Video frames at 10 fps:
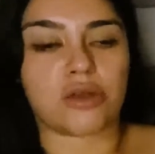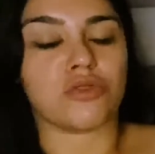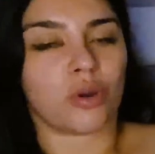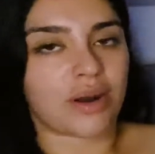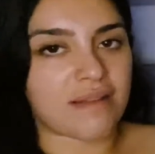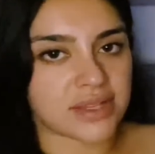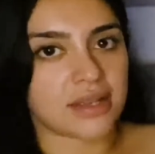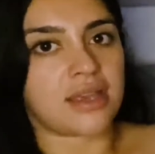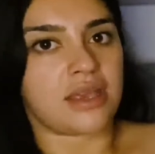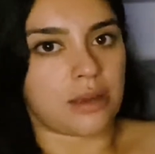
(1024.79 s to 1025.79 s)
you don't have to
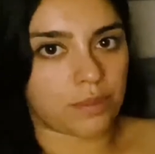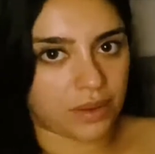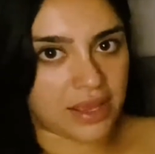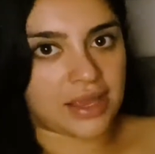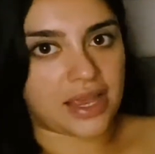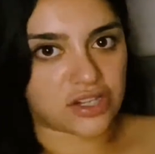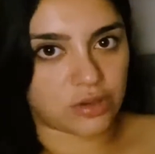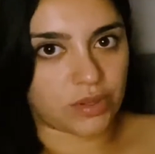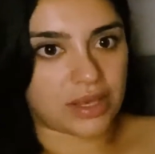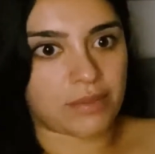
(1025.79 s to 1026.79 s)
keep
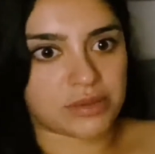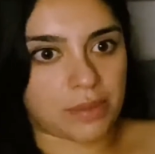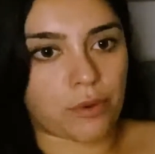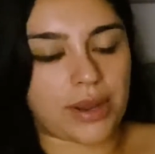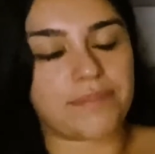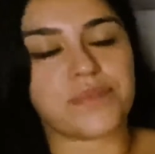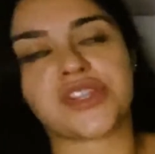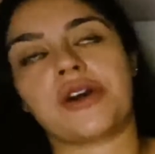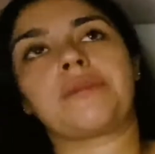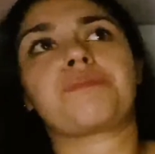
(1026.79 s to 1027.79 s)
engaging with them, is my point.
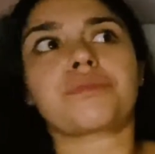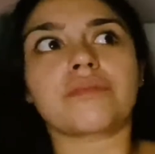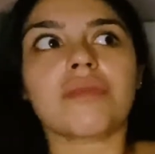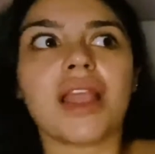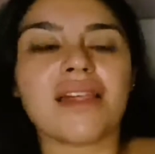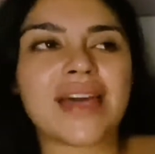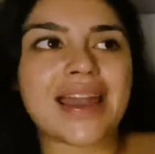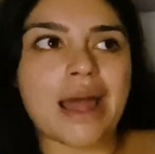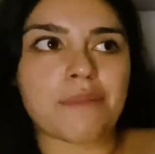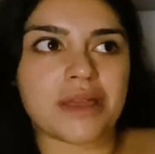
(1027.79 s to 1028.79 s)
So that
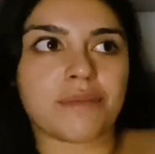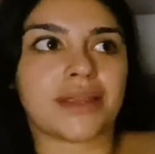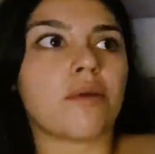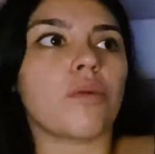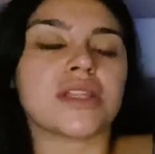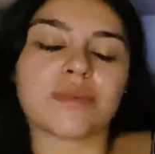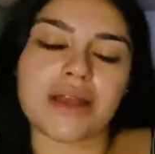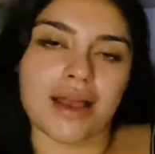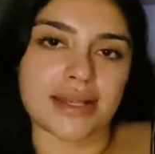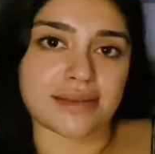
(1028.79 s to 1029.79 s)
happened. But then once we
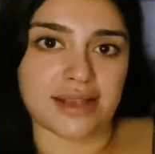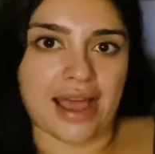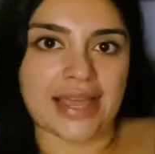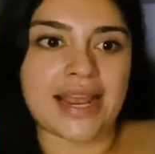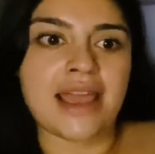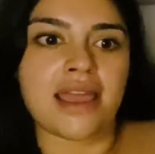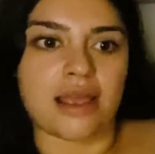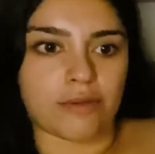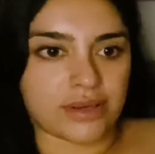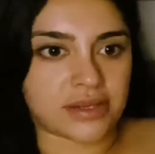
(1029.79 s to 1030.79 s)
got inside,
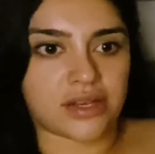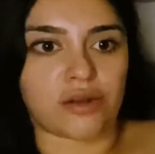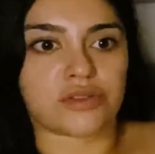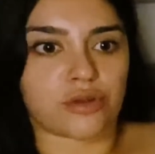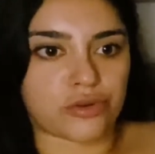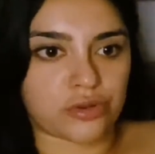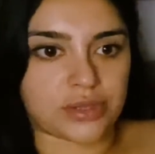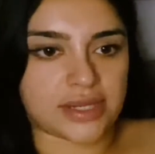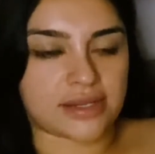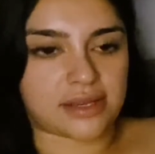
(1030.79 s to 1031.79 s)
it was, you know, social
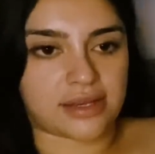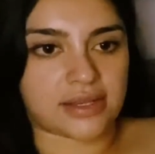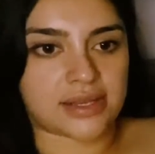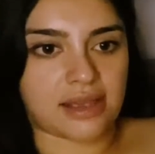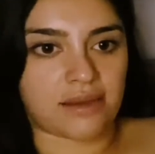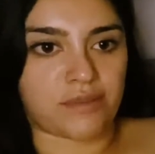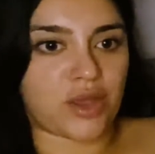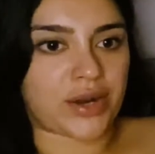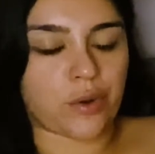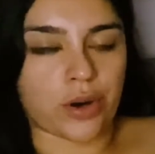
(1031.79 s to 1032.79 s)
distance. You
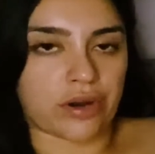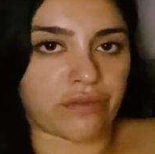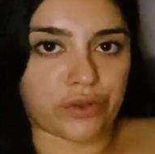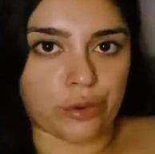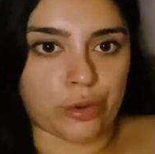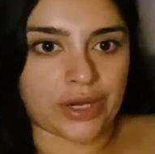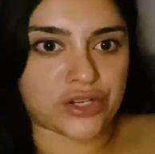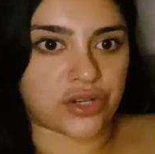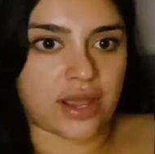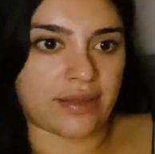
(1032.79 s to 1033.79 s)
had to order food,
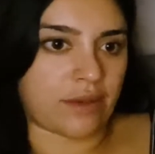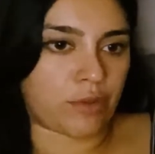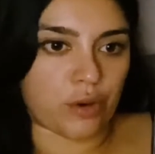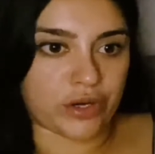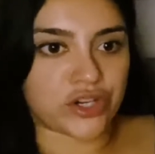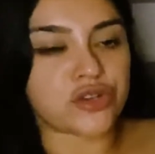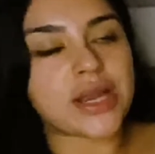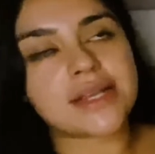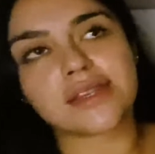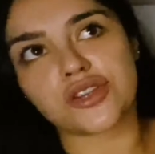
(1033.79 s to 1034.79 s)
and then we ordered
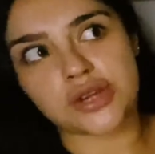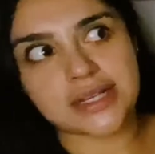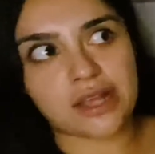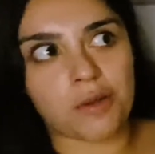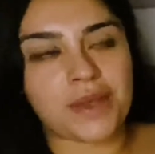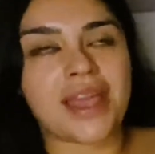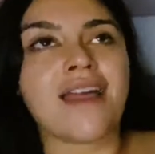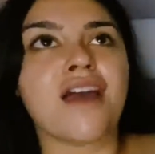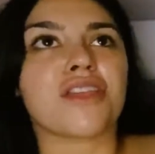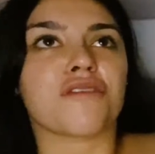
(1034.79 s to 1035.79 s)
drinks. The drinks helped me.
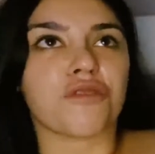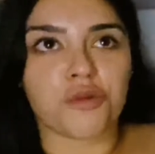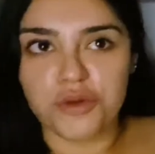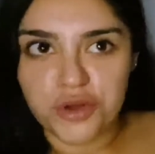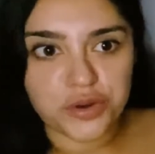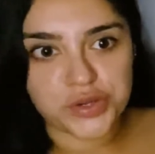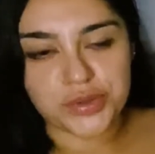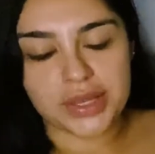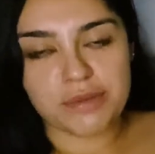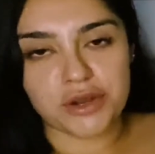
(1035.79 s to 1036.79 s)
The full moon was
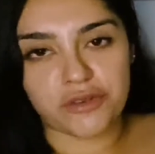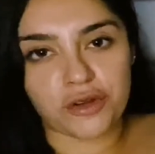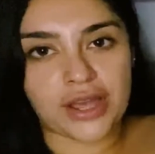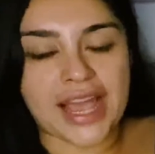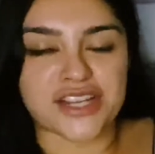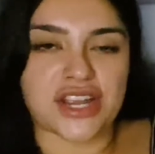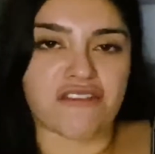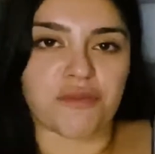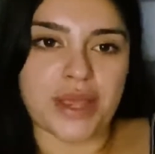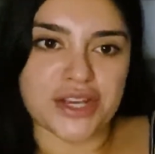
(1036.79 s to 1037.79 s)
really beautiful. I actually have
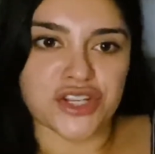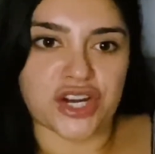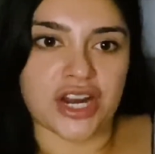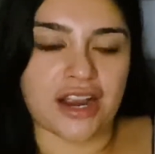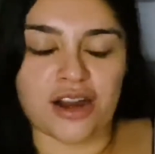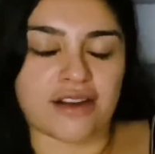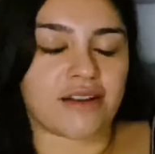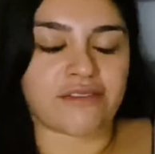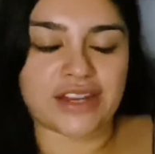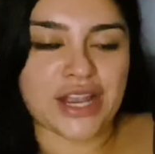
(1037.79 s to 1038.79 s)
a picture or
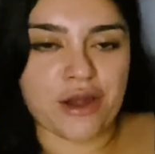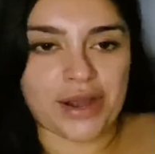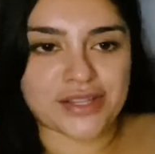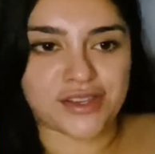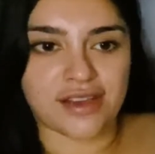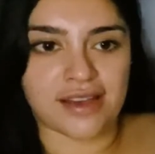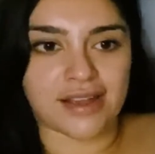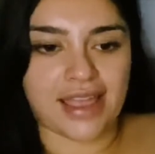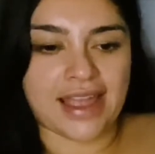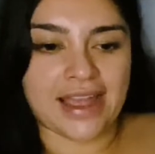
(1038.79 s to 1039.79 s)
a video I
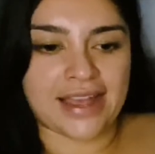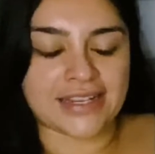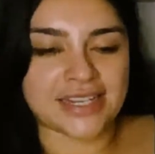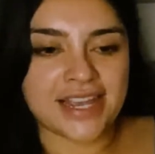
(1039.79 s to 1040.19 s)
took. And